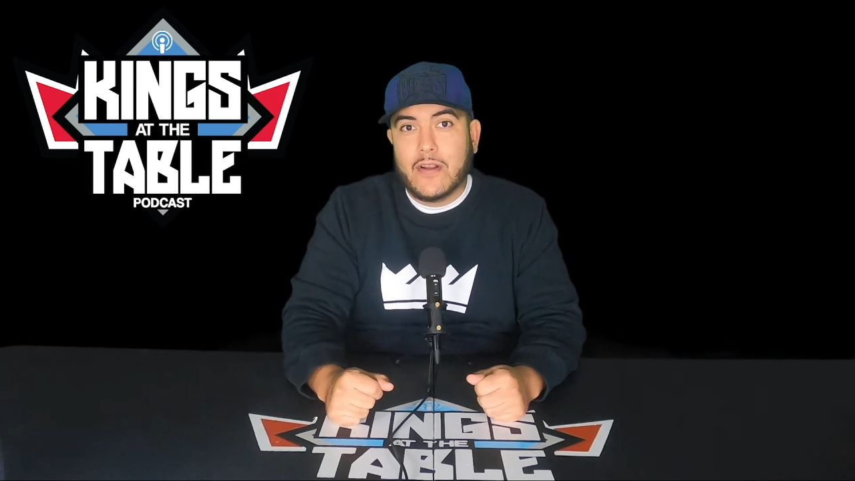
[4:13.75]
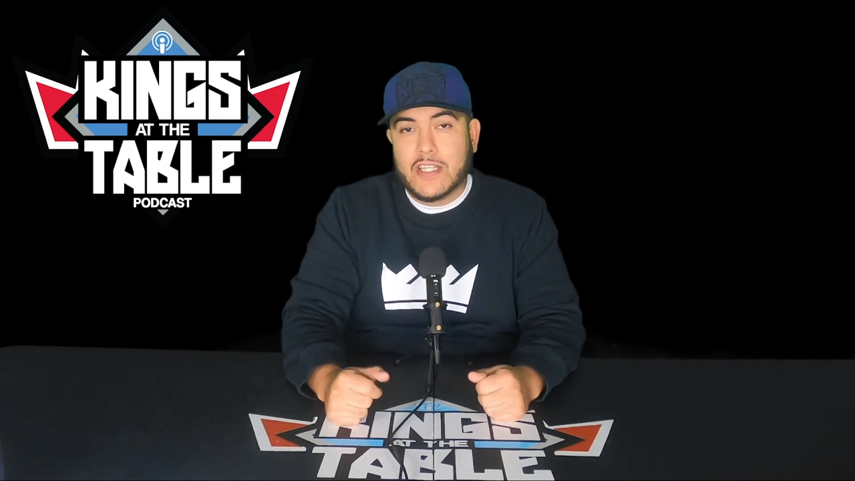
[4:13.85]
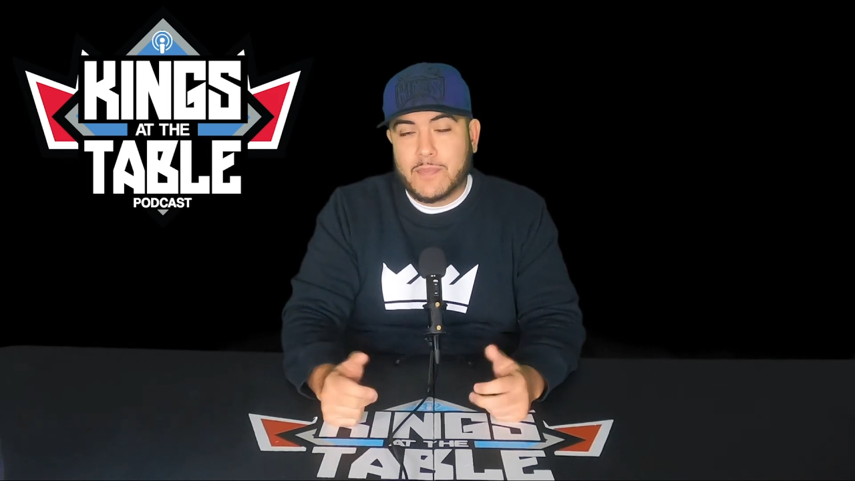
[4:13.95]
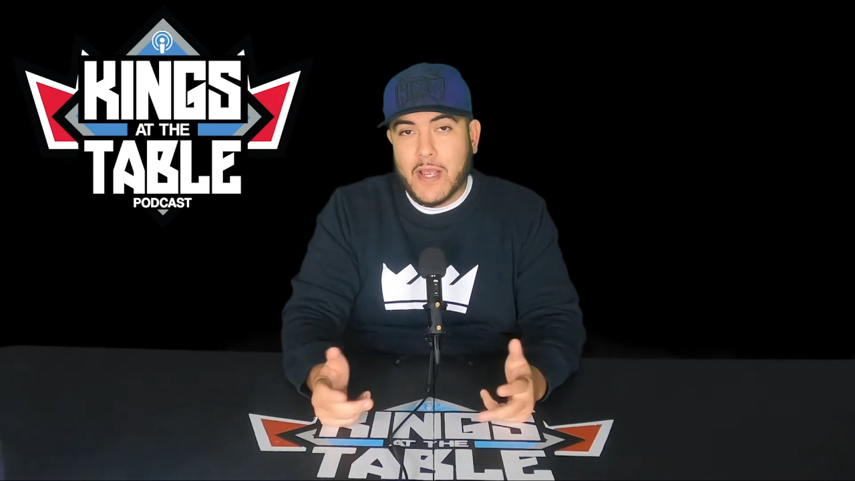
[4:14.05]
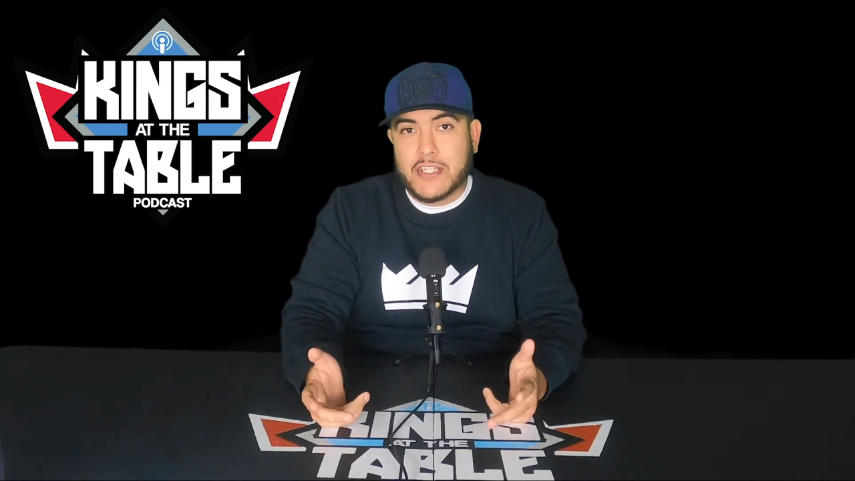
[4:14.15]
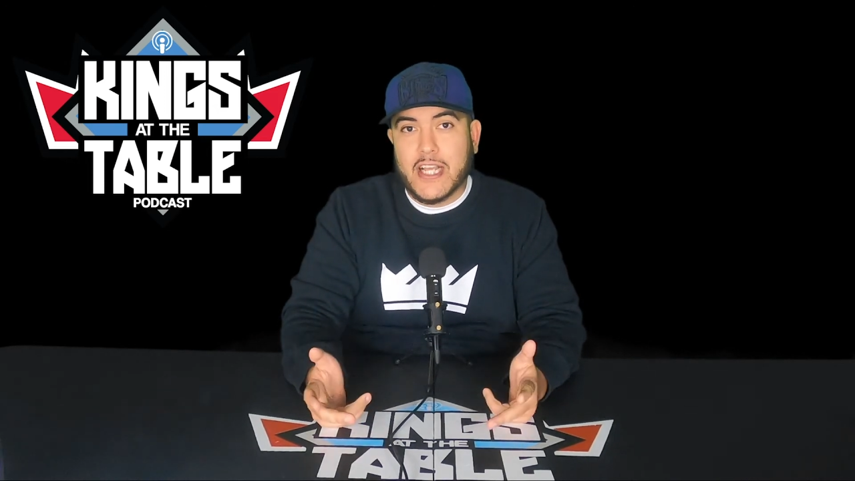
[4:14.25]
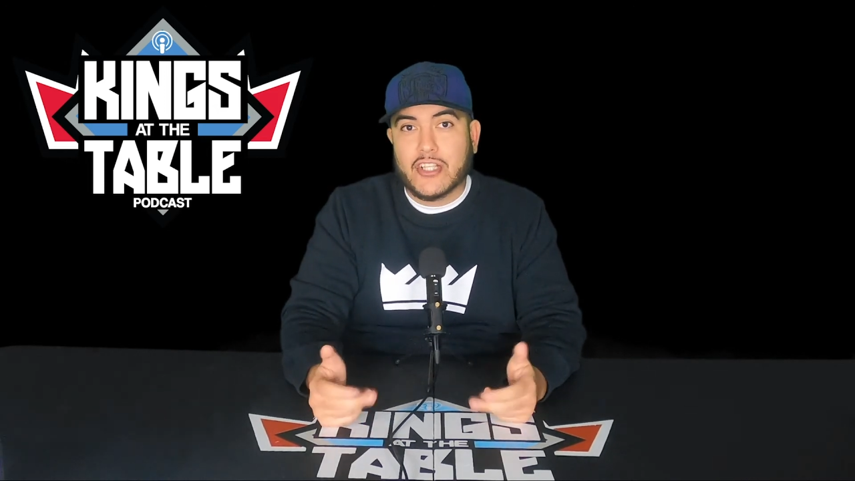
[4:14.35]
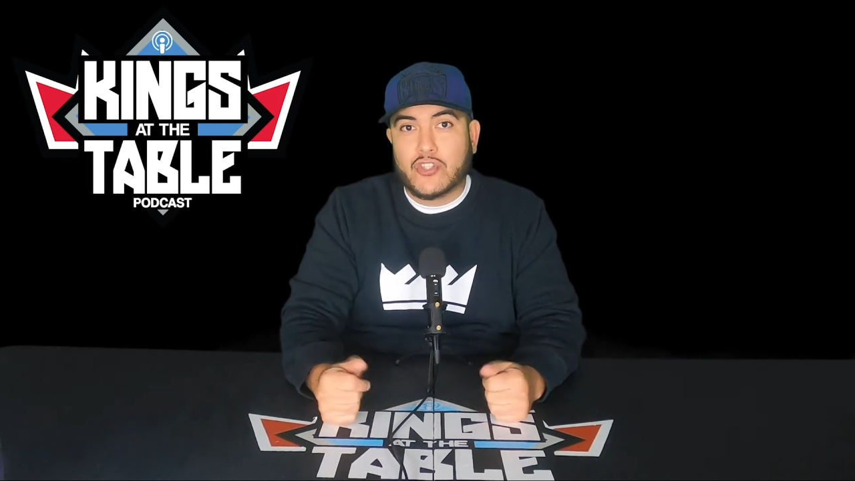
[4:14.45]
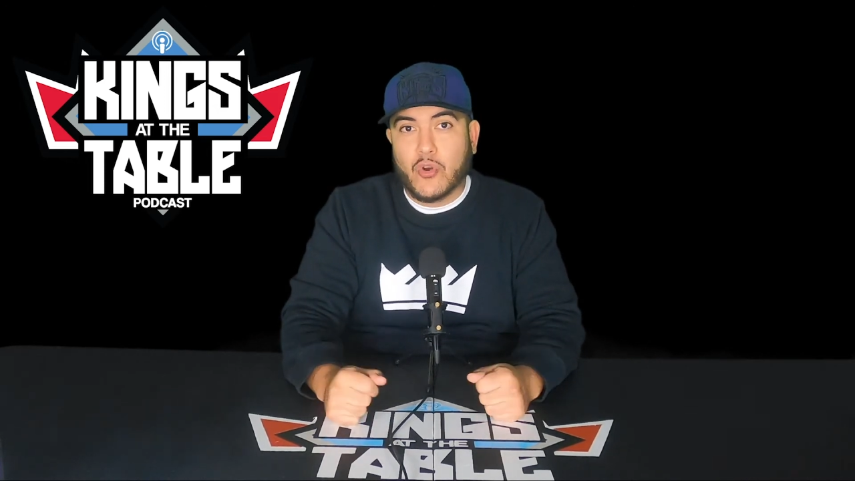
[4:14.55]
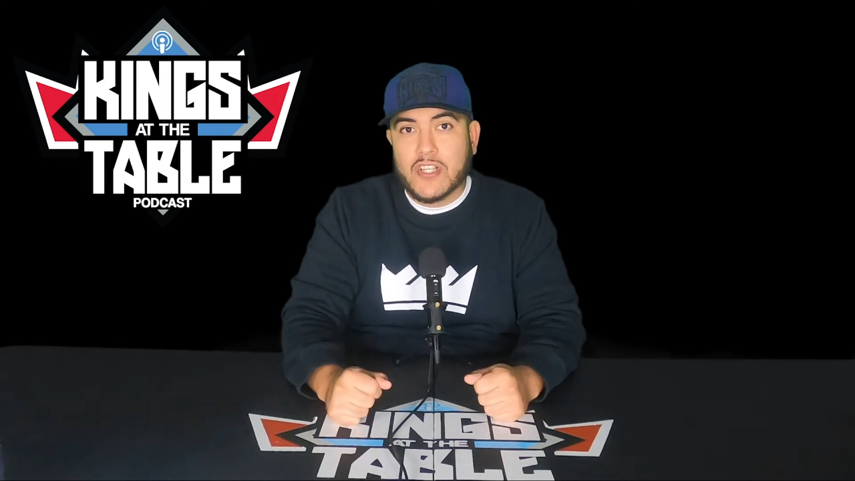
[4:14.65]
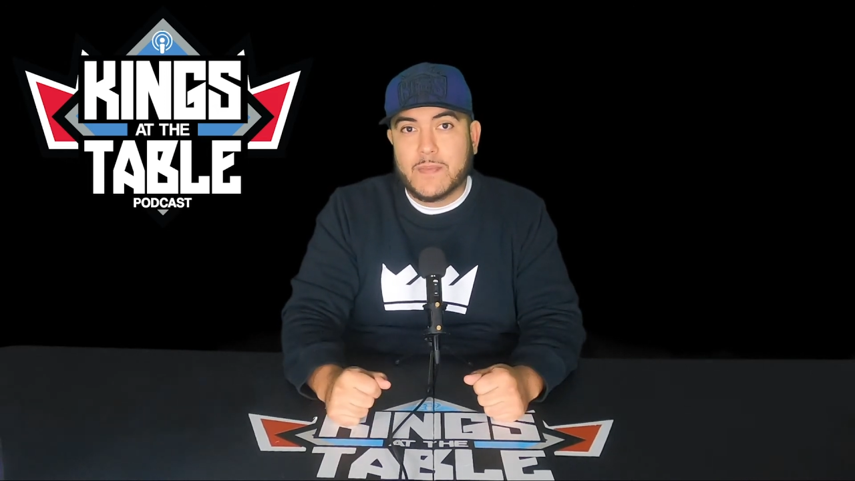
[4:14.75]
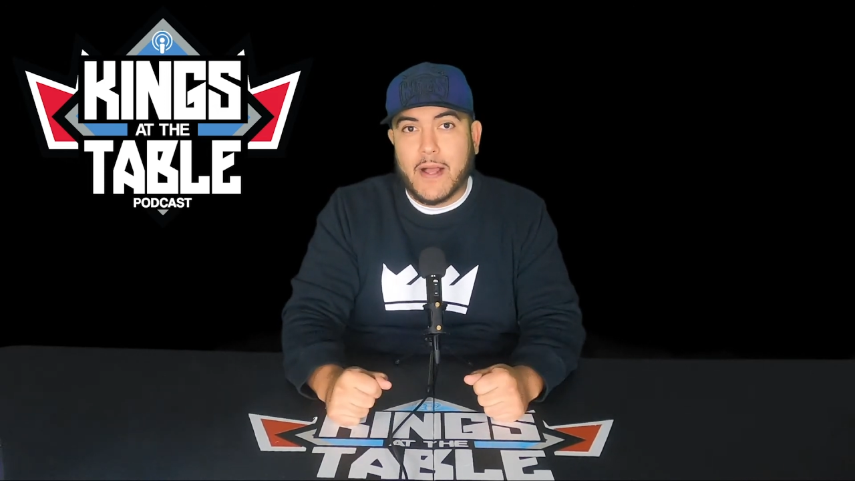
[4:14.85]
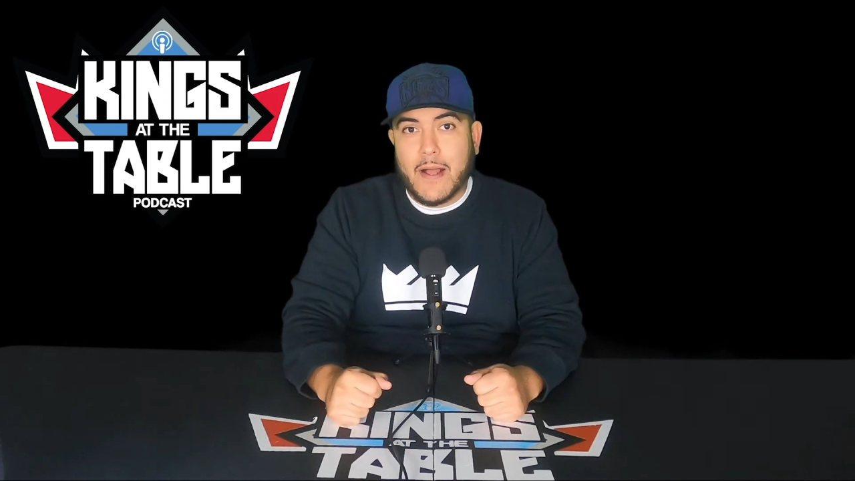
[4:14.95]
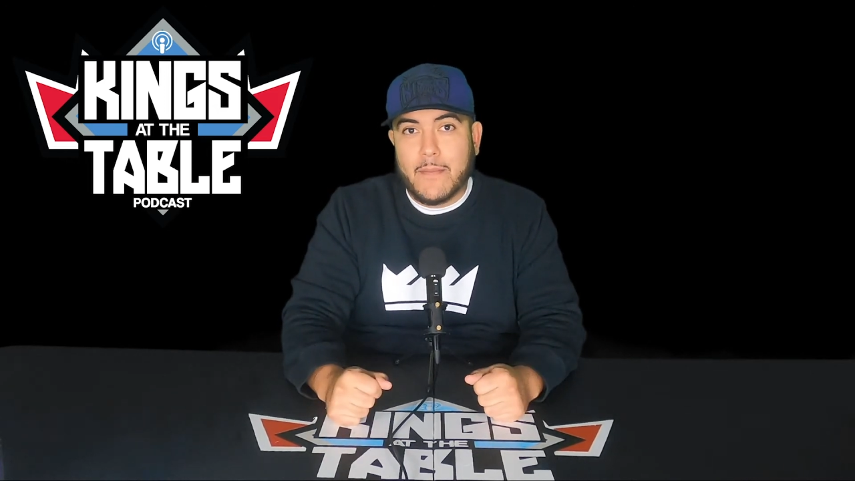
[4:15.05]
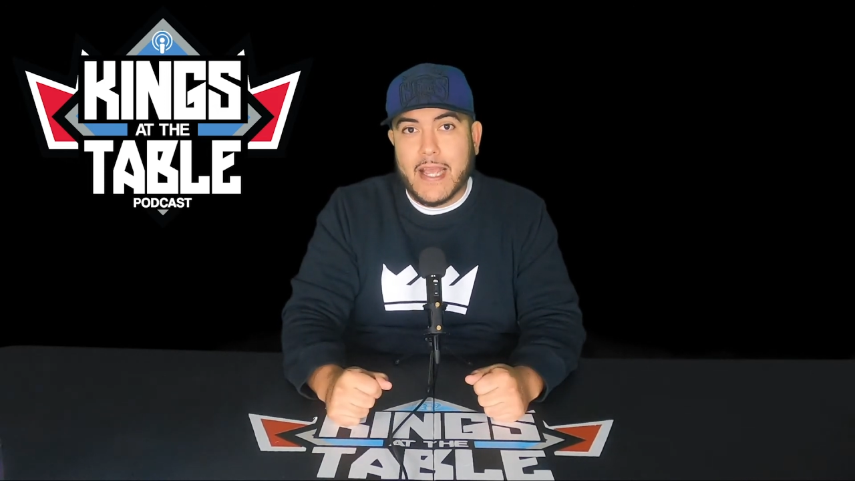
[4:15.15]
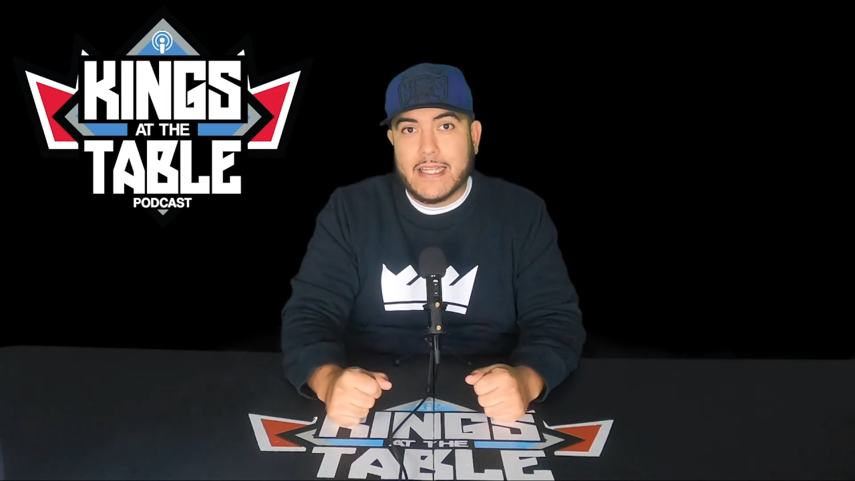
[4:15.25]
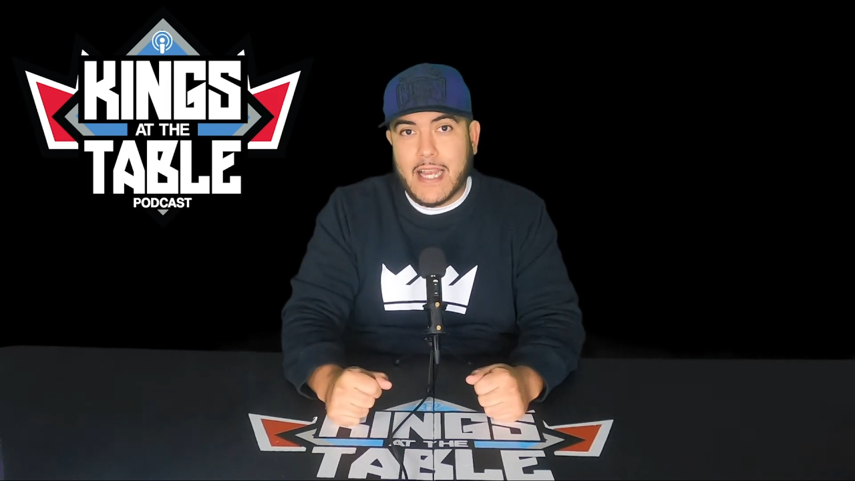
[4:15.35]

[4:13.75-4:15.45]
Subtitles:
especially at the 12th spot, man.